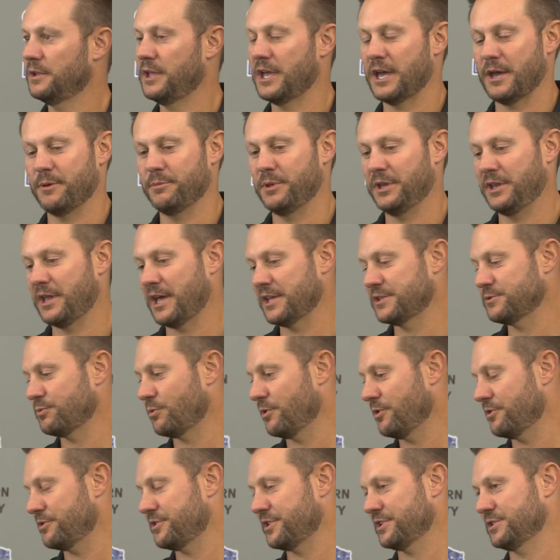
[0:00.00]
Yeah, I mean, that's
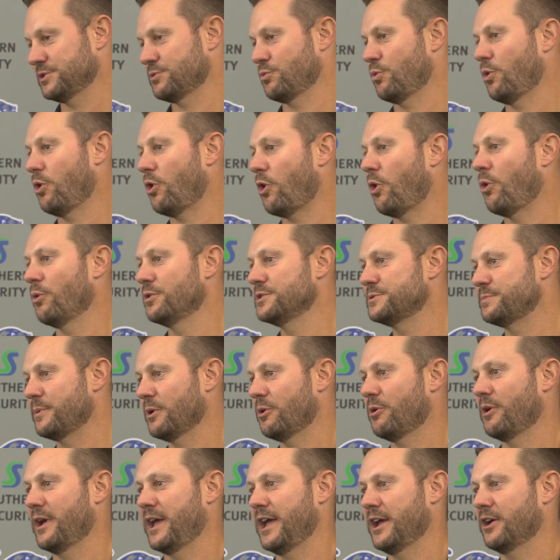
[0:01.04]
one of the things we'll always be
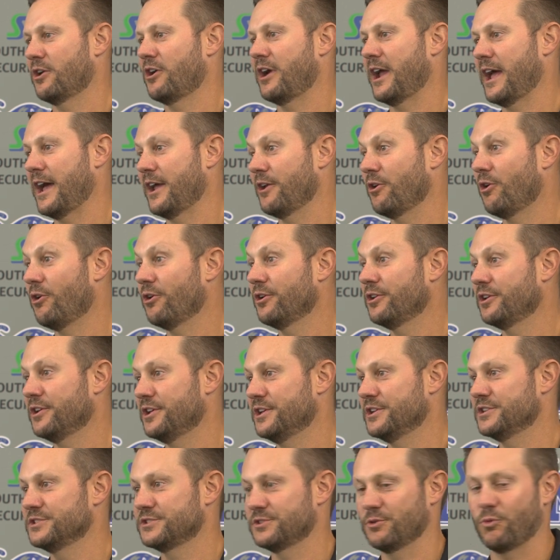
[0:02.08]
able to hang our hat on
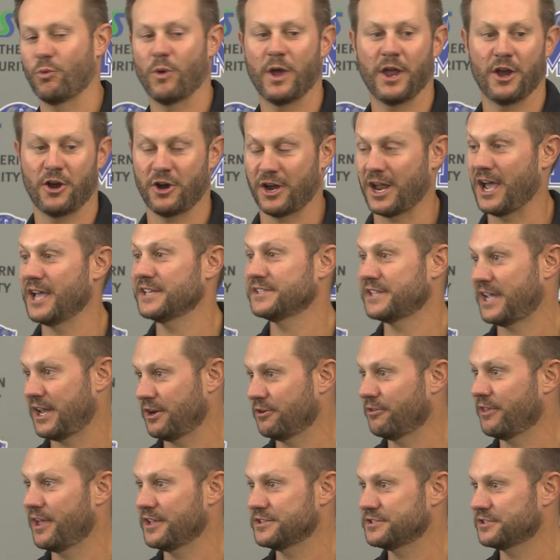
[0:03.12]
is the way our guys
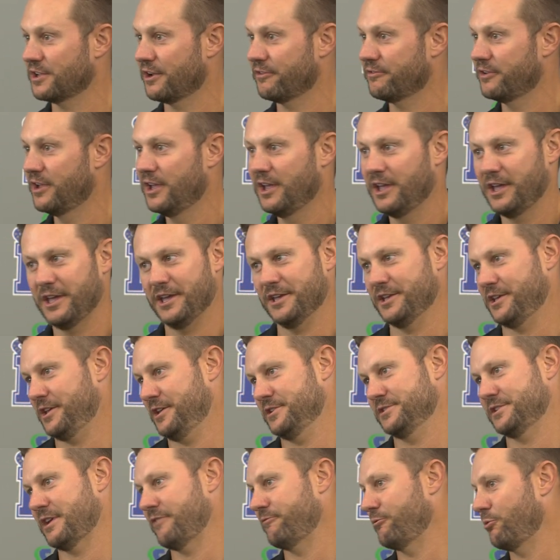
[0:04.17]
handle that stuff.
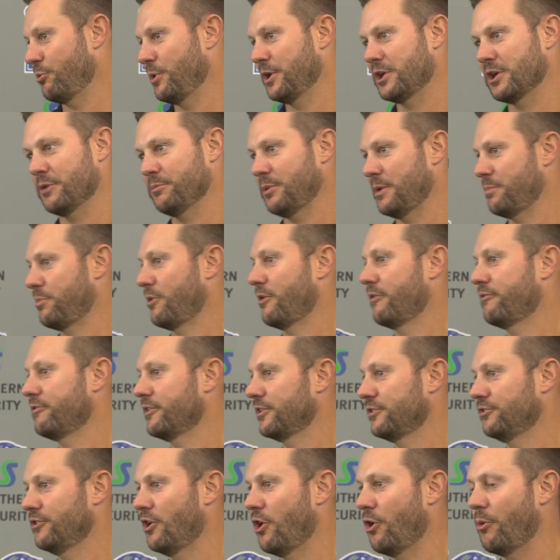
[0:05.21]
Is every week going to be
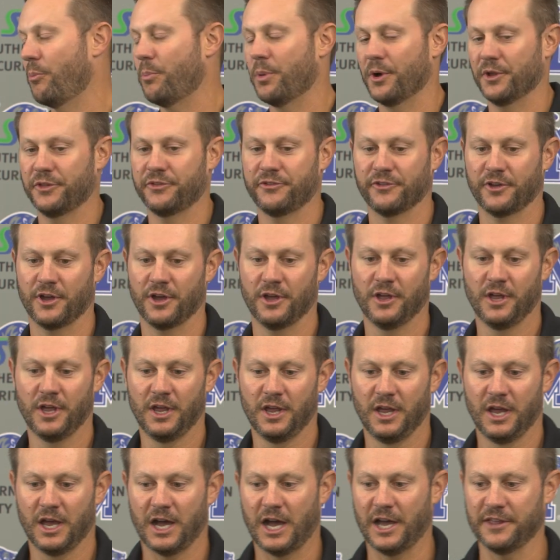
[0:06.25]
perfect? No, but
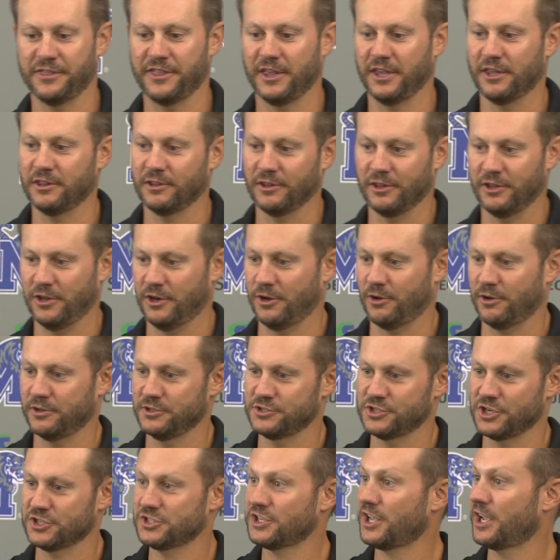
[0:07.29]
I think, you know,
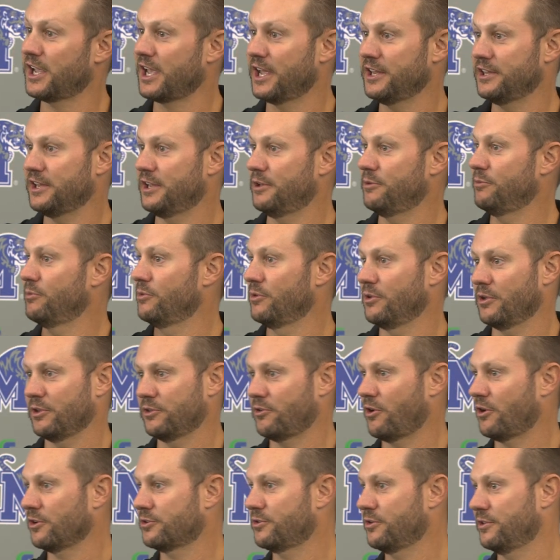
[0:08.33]
just like I did
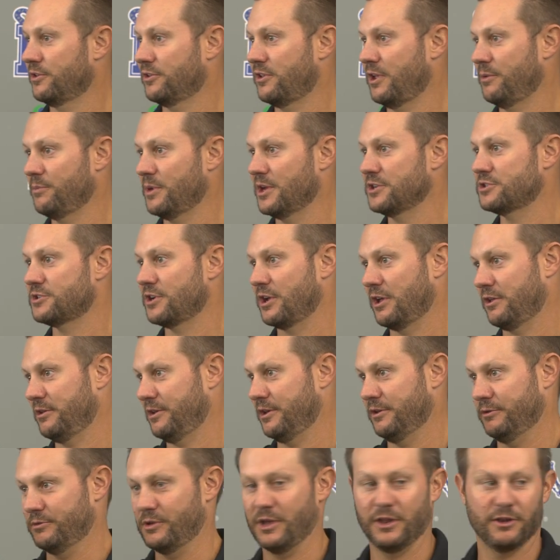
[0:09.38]
talk to the team
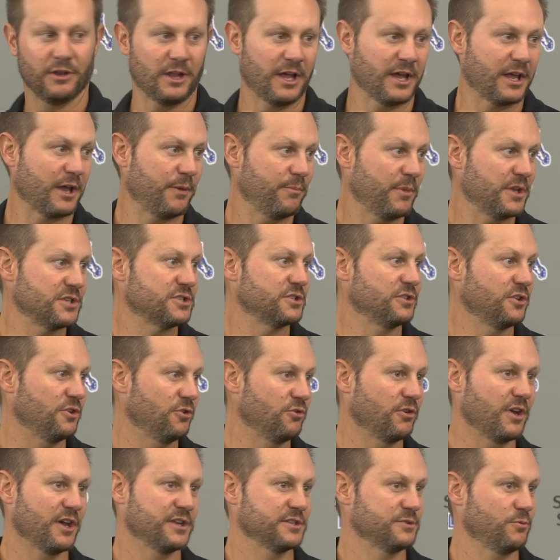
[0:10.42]
yesterday and like I mentioned
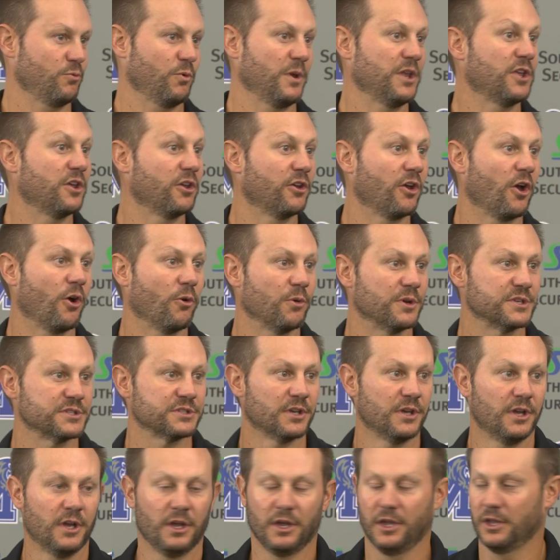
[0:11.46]
to you guys a week ago
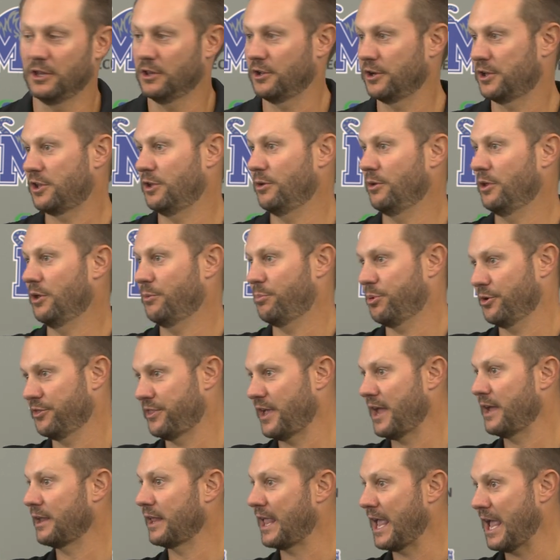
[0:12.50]
is, look, you
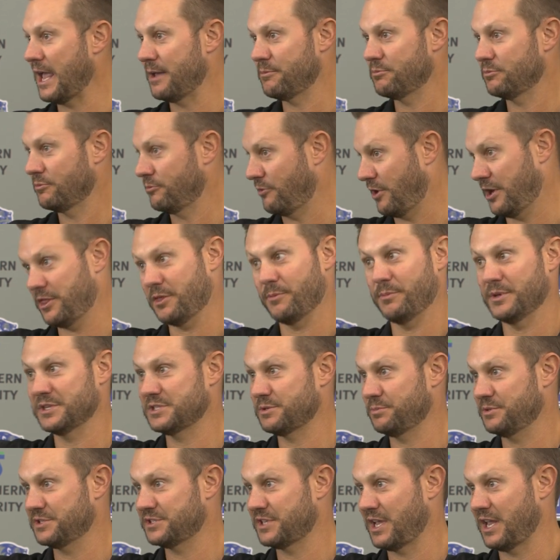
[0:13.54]
put that game, right, the
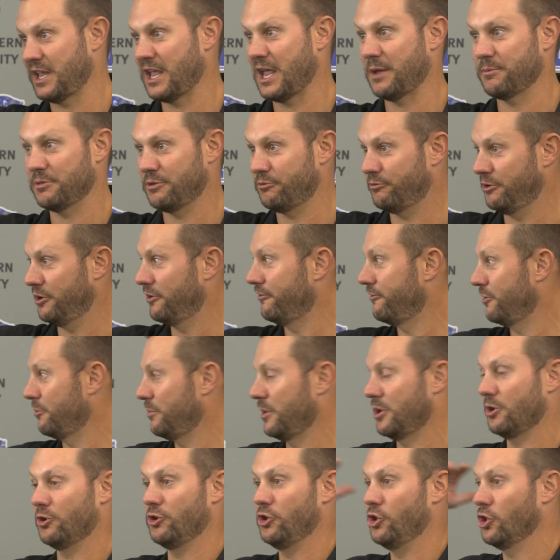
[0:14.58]
Mississippi State game in the rearview
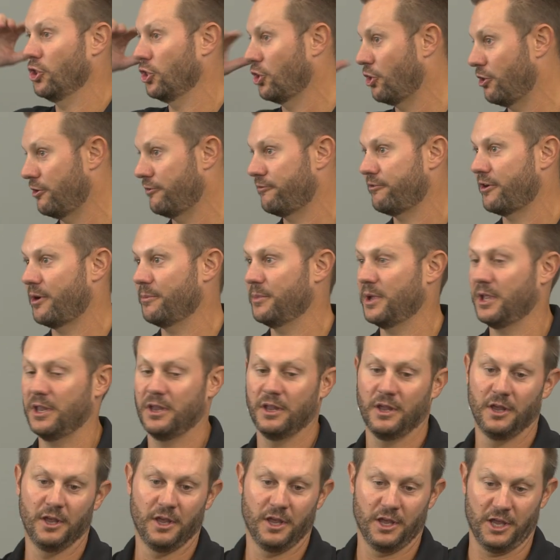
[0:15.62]
mirror, you learn from it
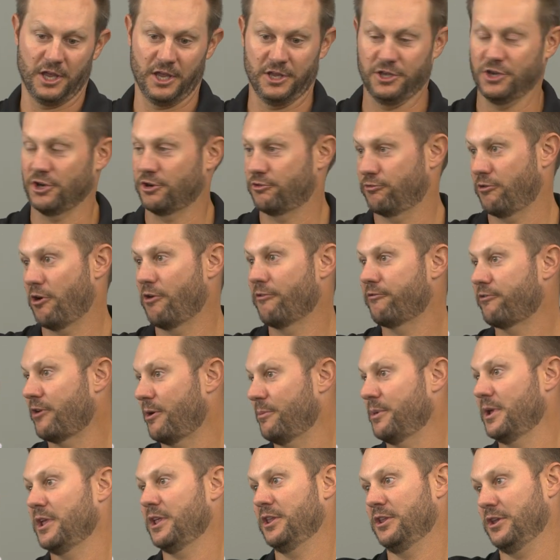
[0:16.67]
and you grow
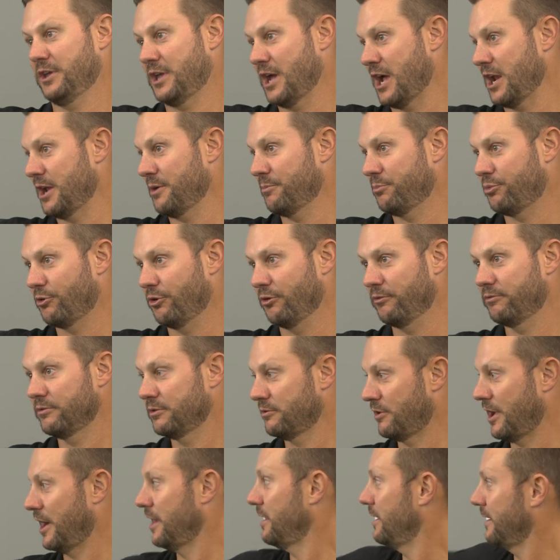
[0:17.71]
from it and you got to improve,
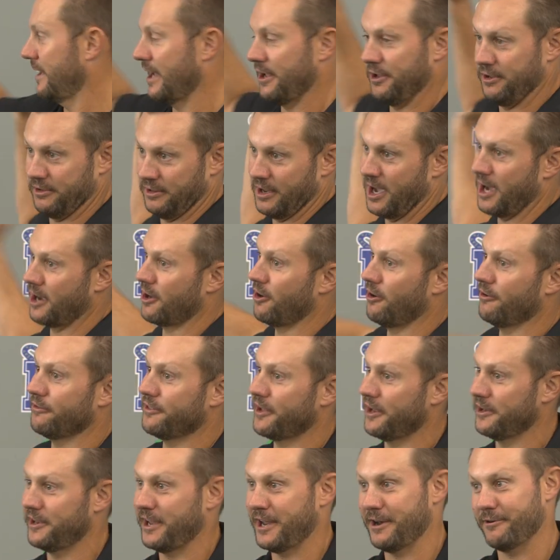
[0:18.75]
right? Now you knock
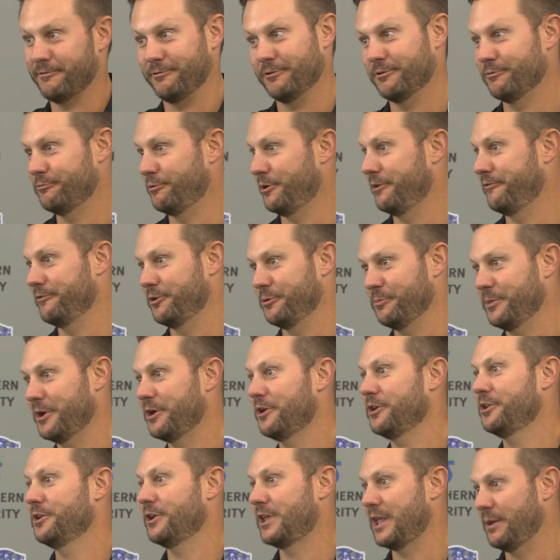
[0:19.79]
off that damn rearview
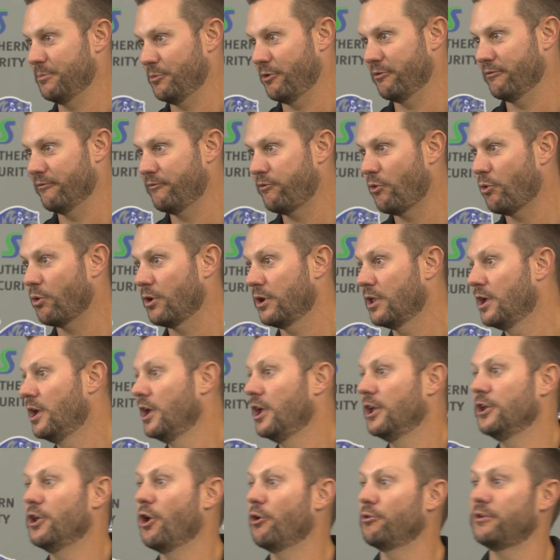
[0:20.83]
mirror and you keep moving forward.
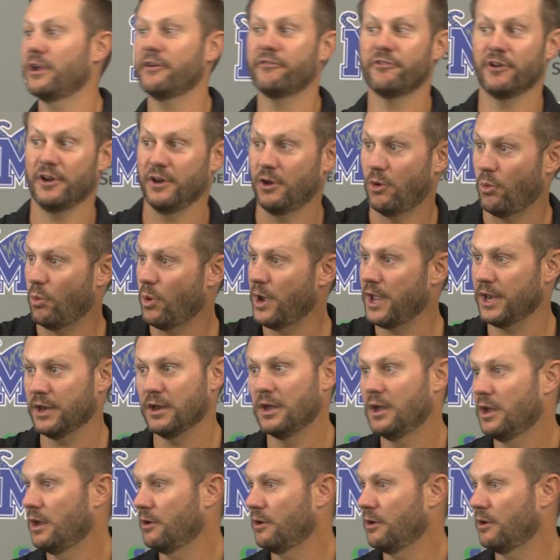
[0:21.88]
No different, no win,